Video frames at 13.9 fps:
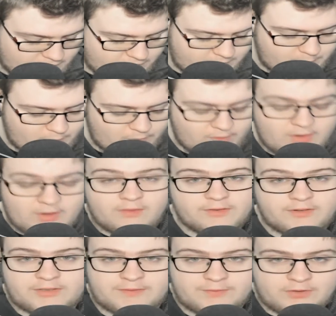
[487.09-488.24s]
you've bought,
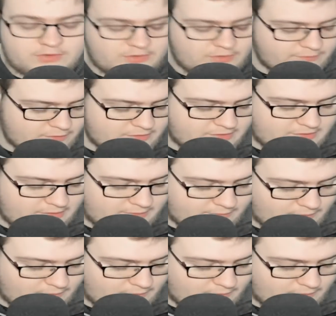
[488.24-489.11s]
the dividends you've received